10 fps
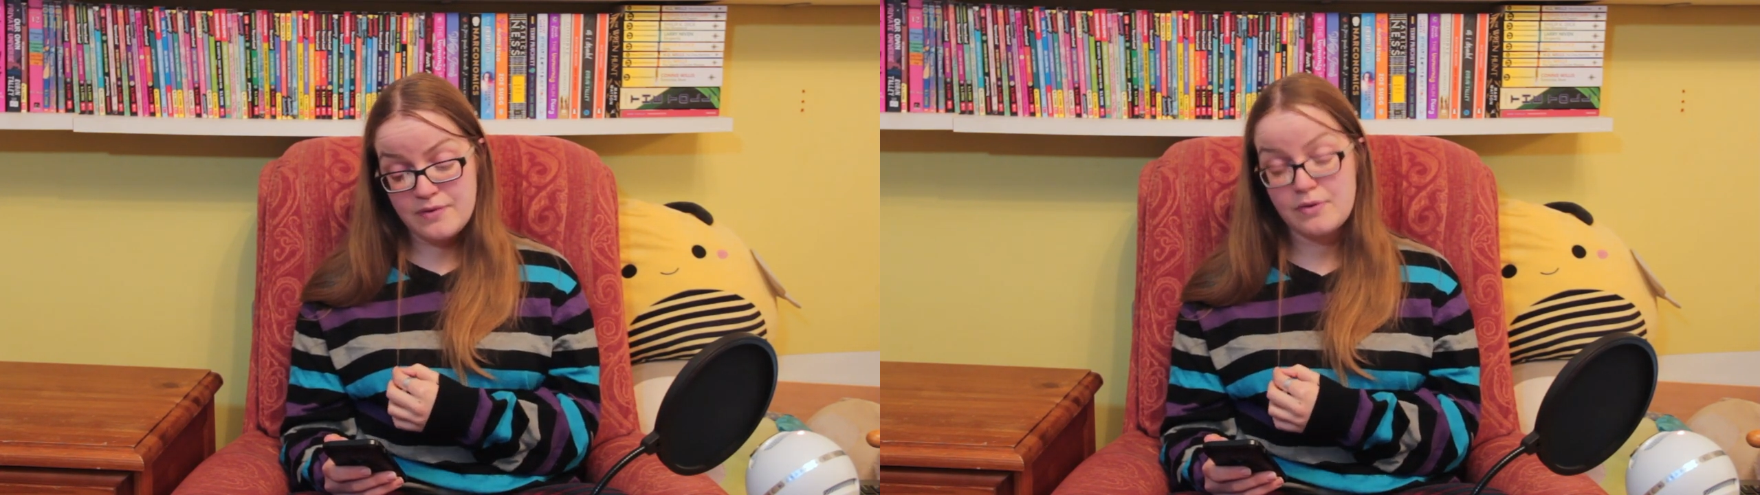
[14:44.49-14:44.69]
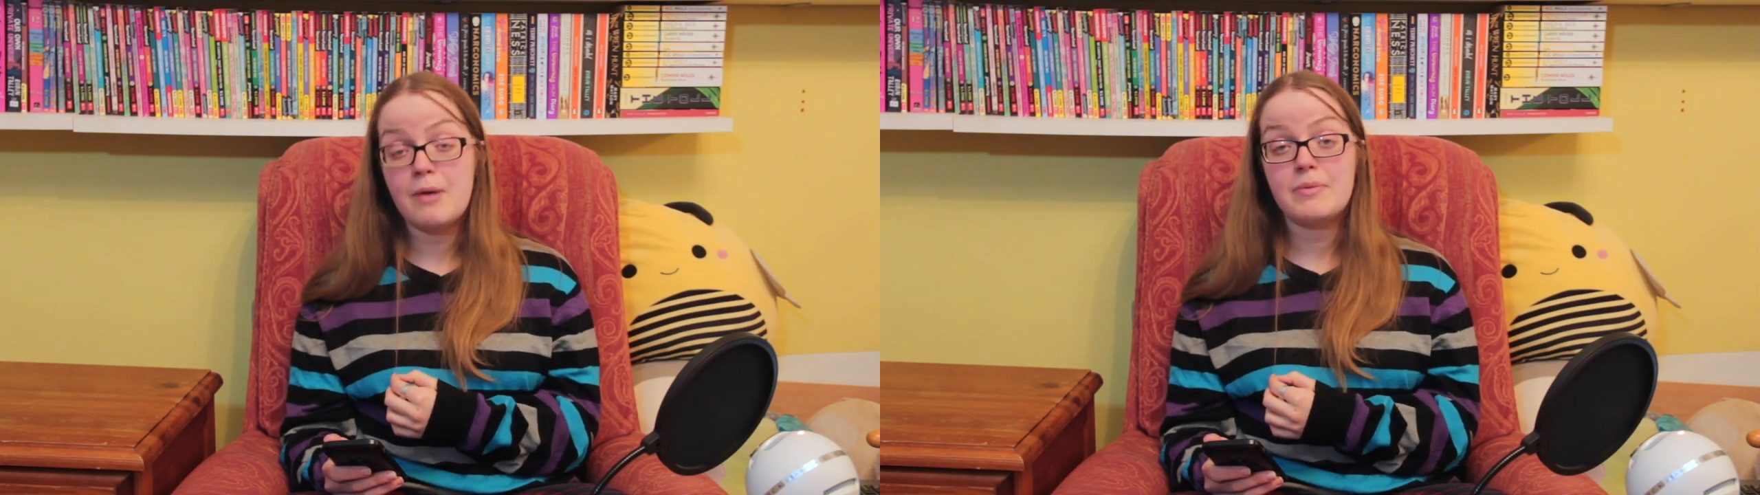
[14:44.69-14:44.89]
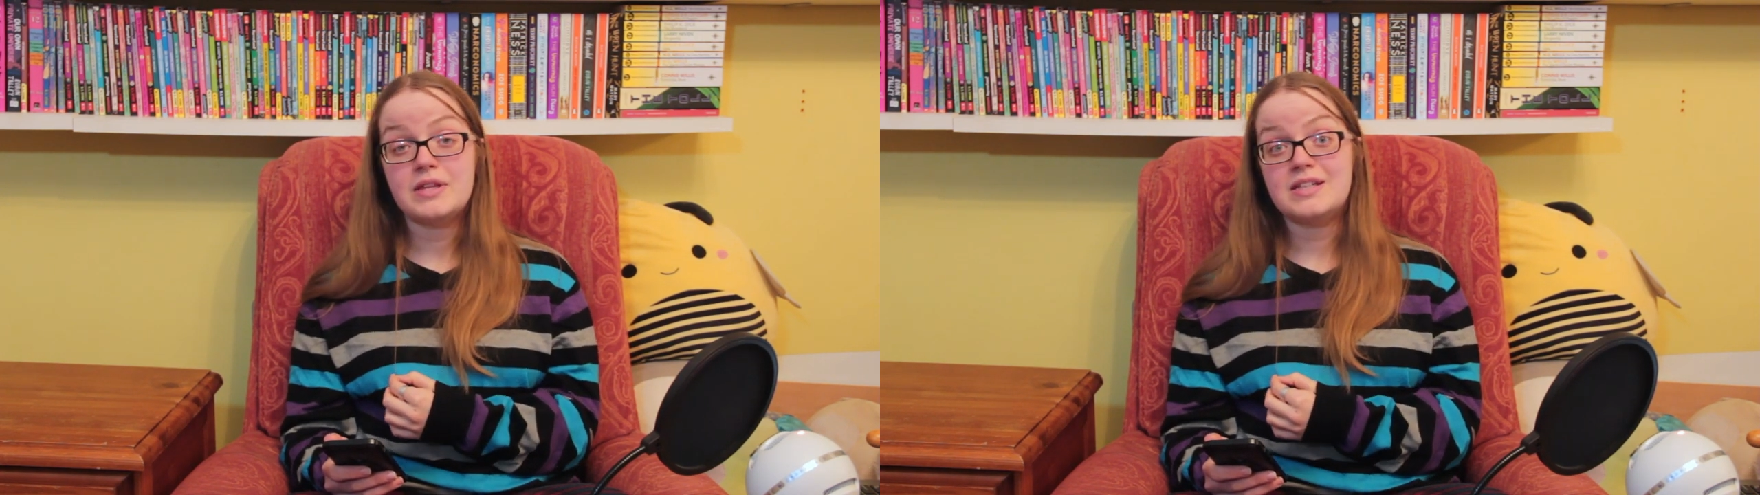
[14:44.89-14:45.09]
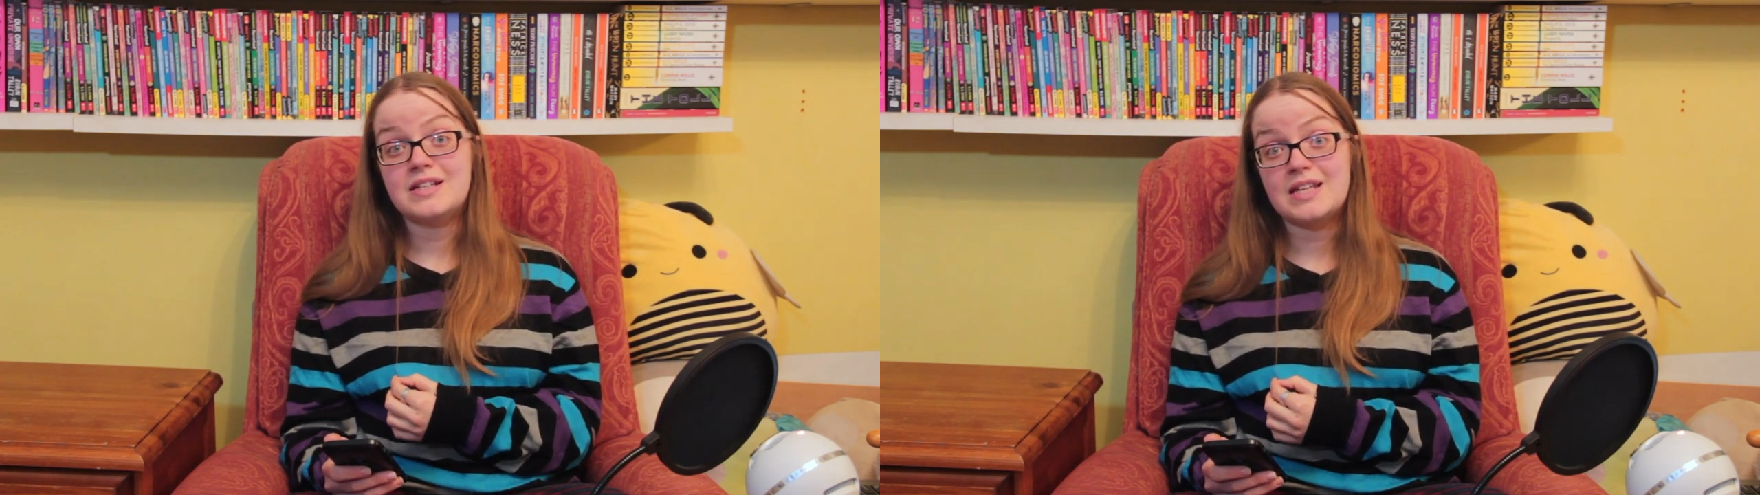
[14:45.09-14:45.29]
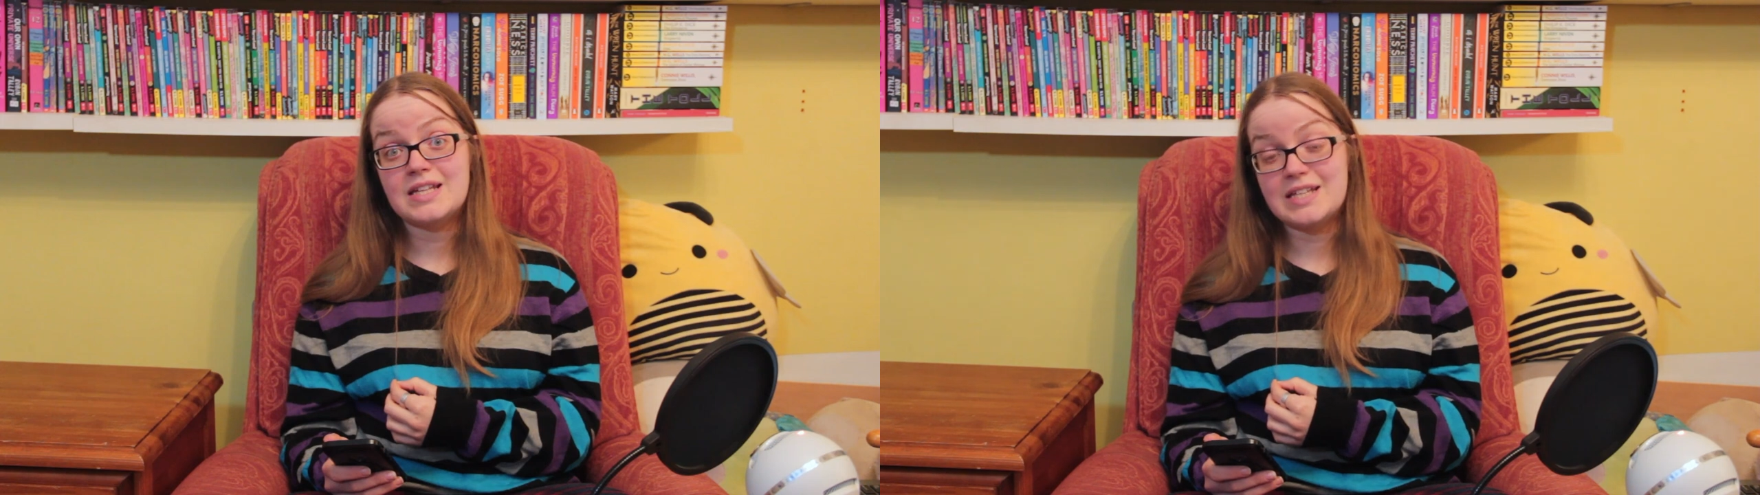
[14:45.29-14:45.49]
even remember this
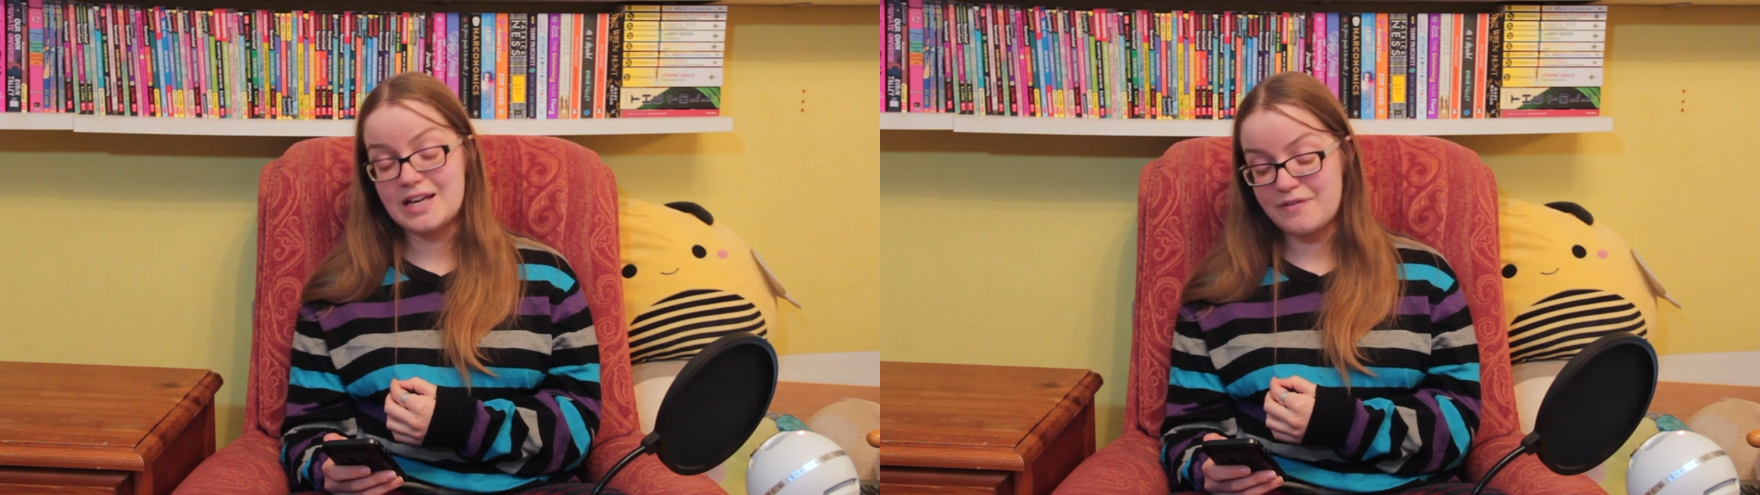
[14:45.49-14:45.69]
existing,